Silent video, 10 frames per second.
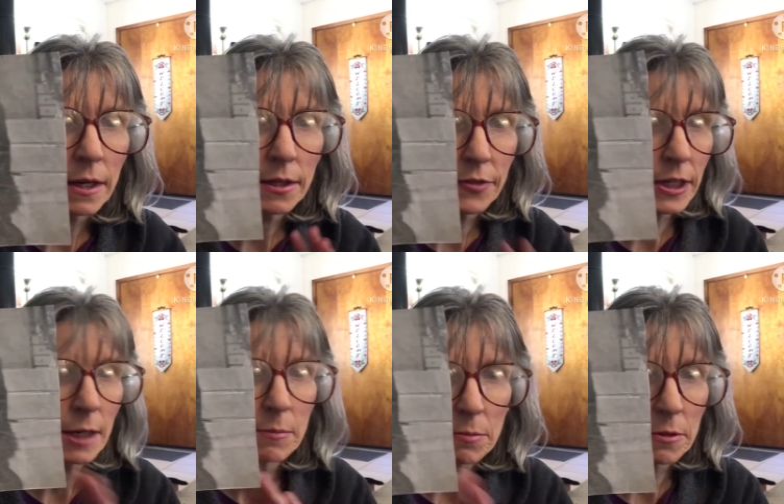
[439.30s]
they gave
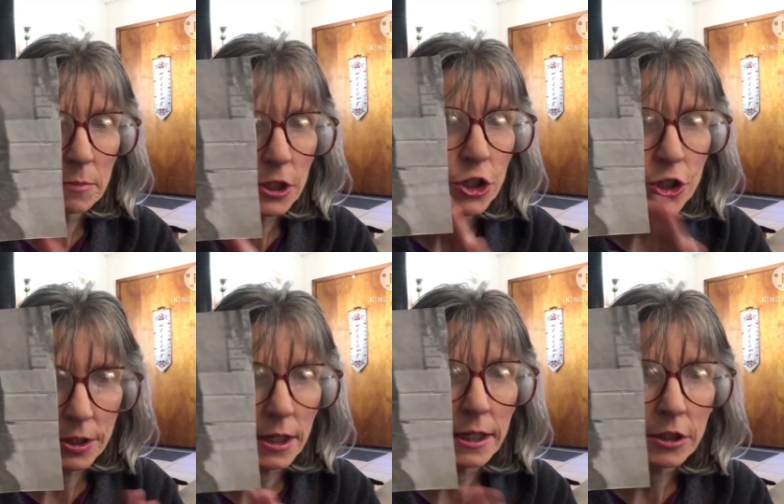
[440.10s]
me permission
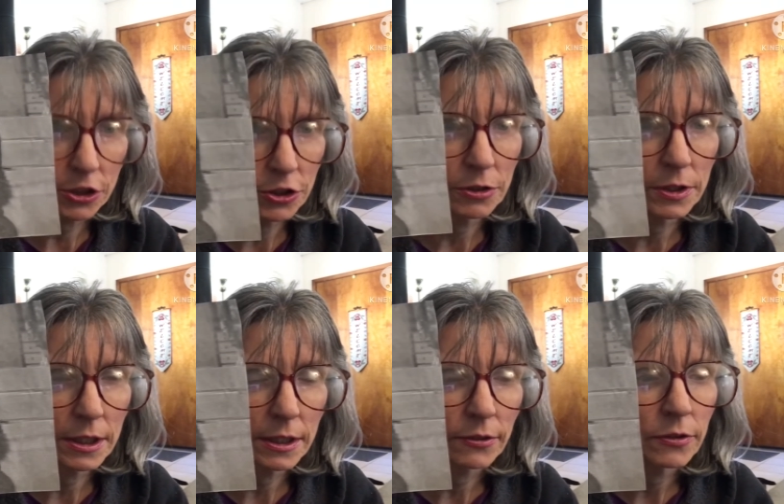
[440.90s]
that I could do
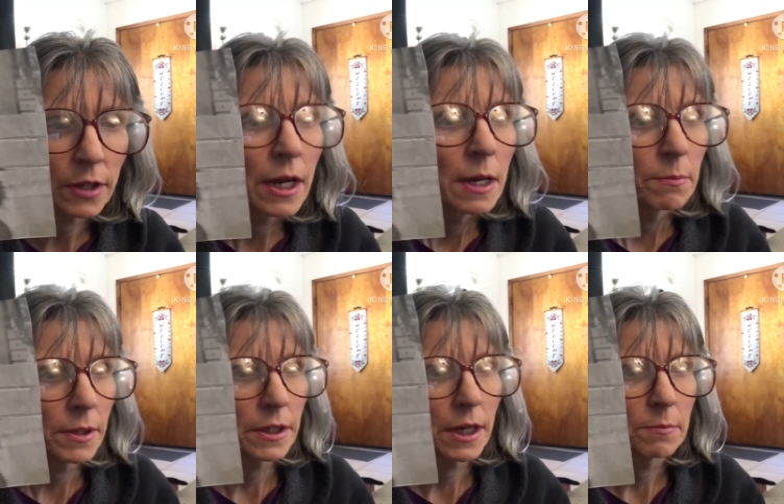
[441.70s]
this.
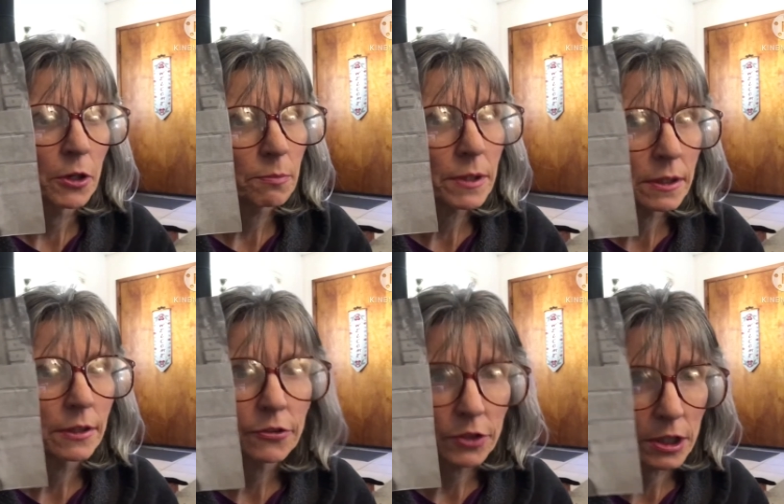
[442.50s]
But I'm hoping
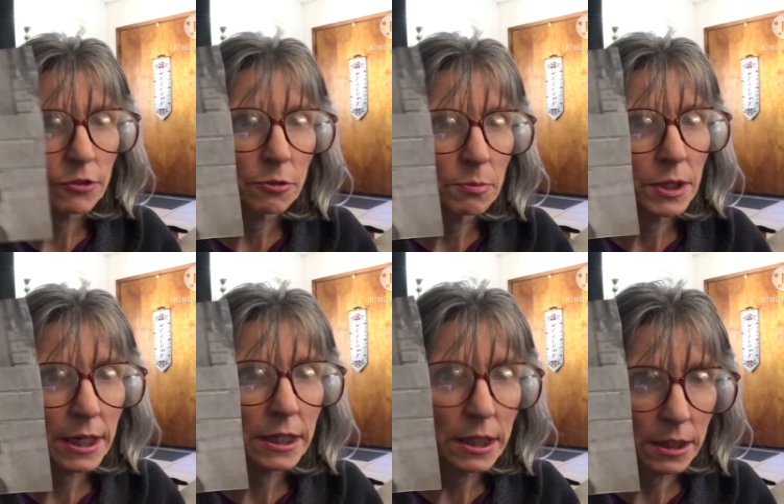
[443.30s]
this to either be a
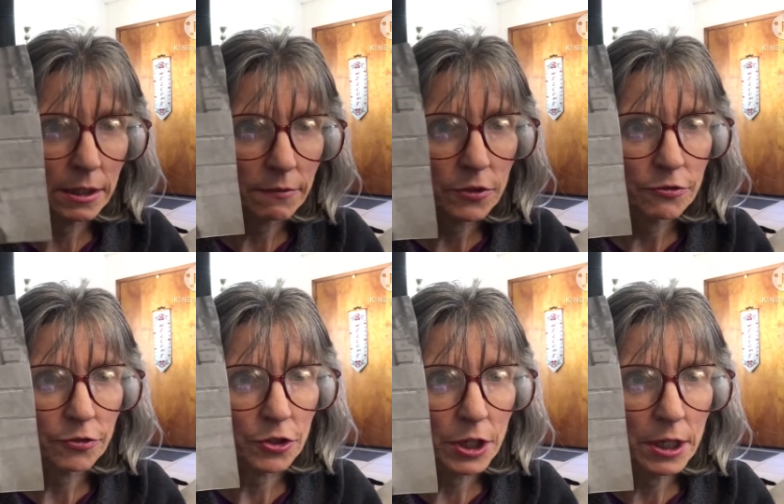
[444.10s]
gift
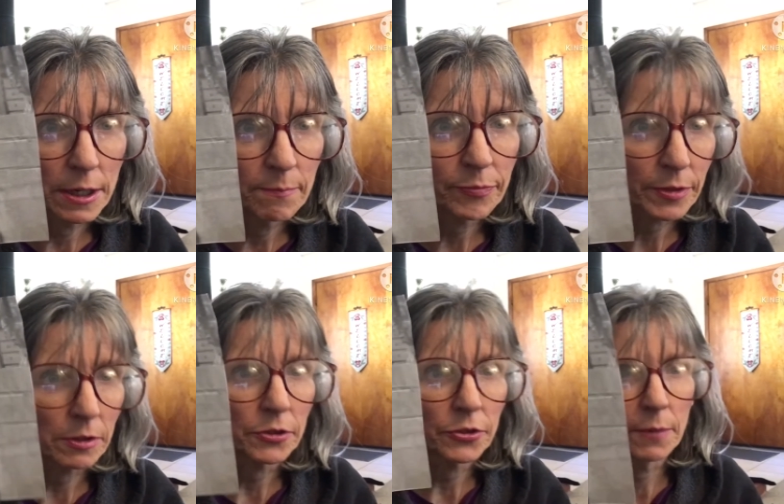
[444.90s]
for him or
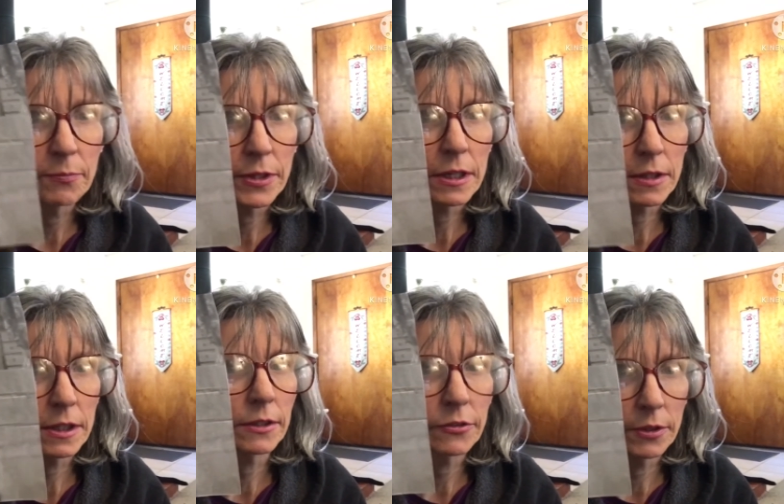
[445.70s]
something that
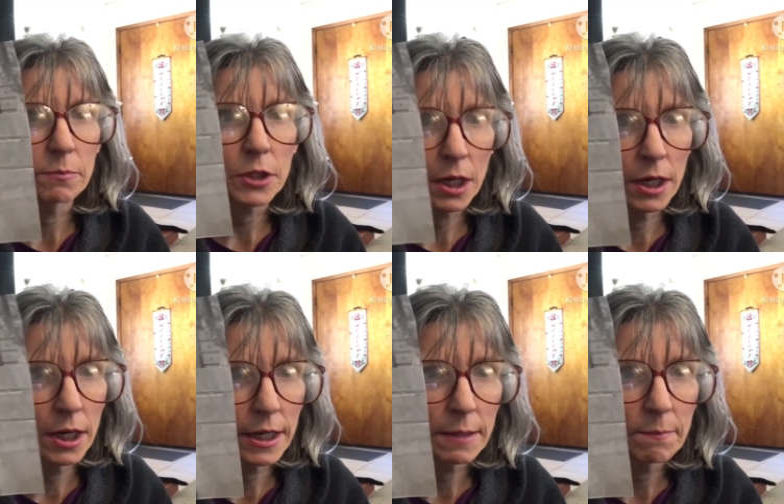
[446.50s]
at some
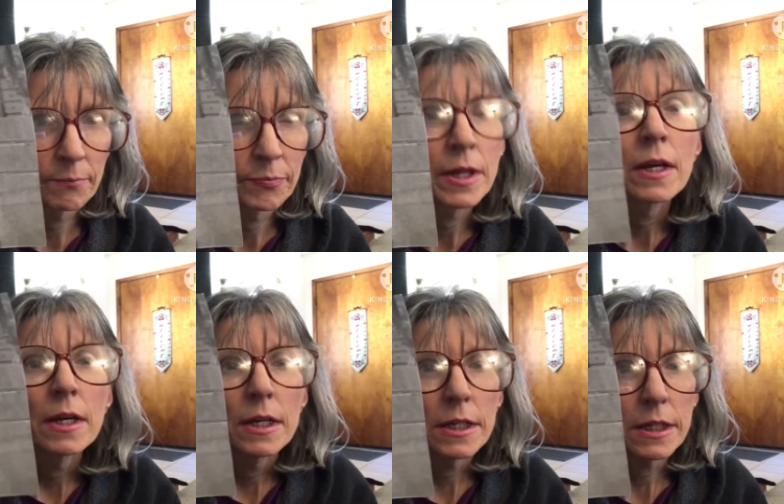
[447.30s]
time
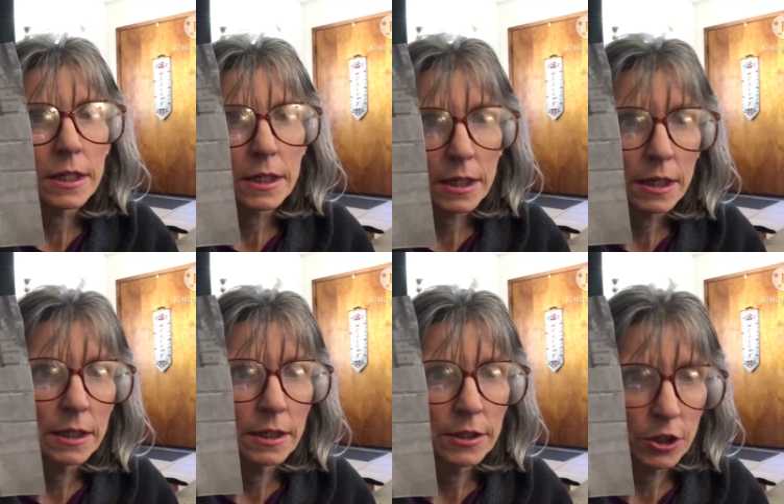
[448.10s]
he
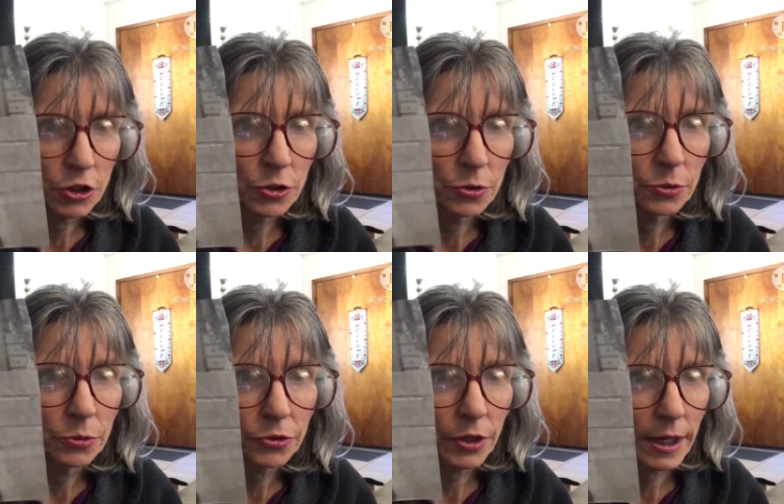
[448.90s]
can
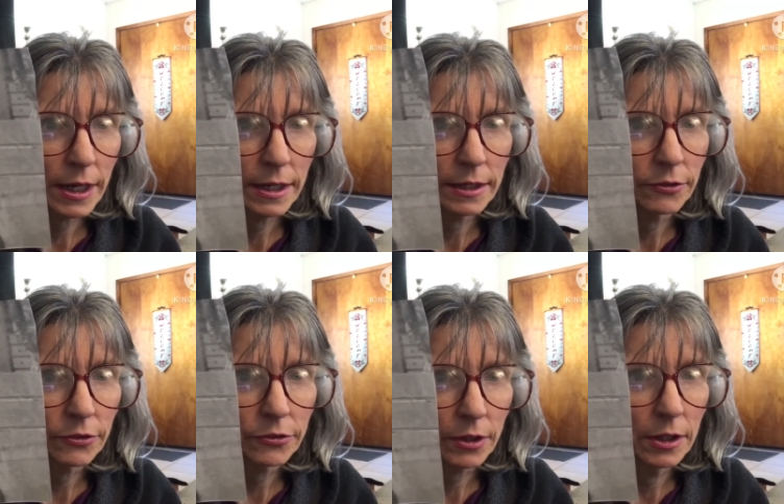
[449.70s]
use
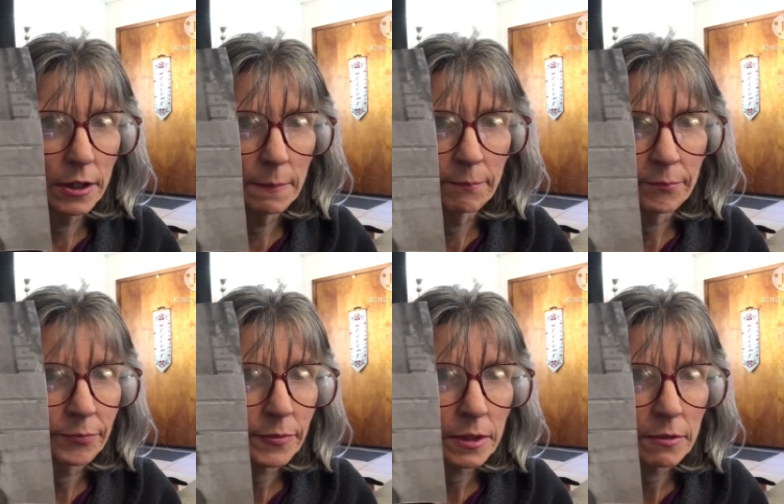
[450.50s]
as
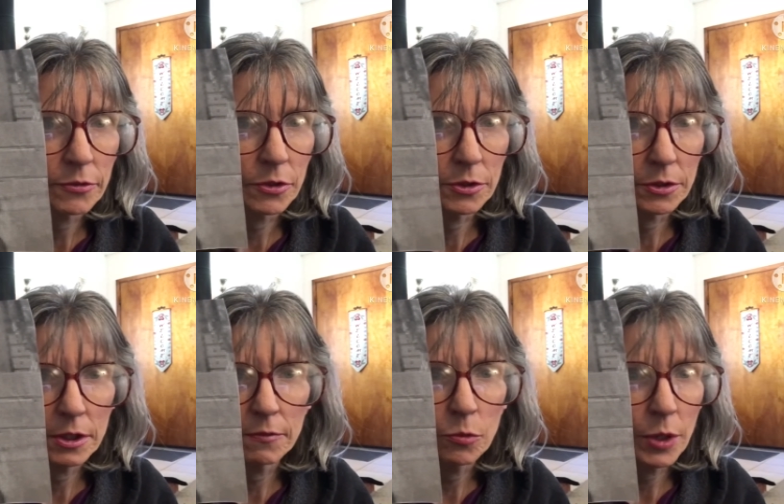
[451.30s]
for
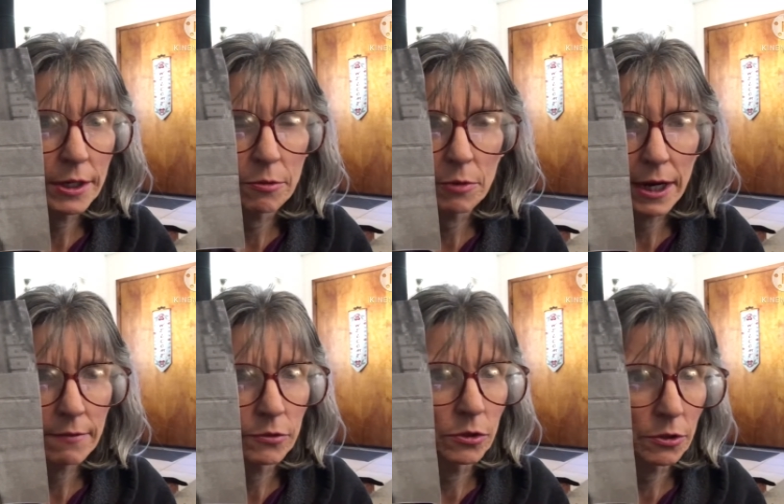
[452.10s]
giveaway or
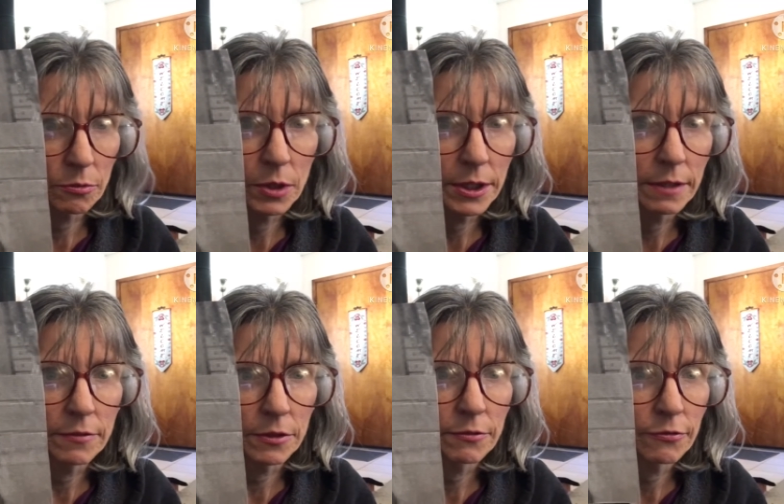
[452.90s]
raffle or
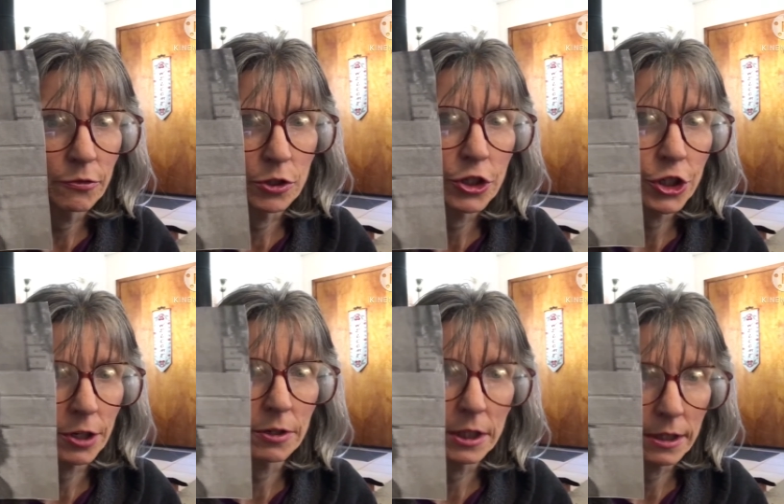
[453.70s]
whatever for
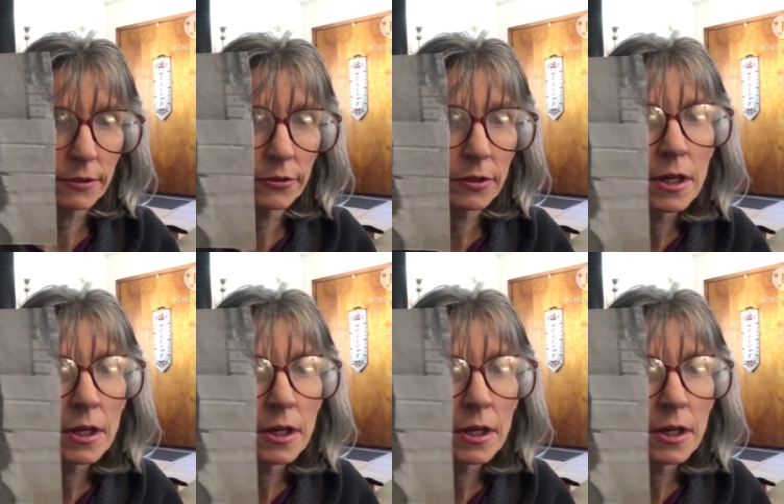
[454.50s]
charities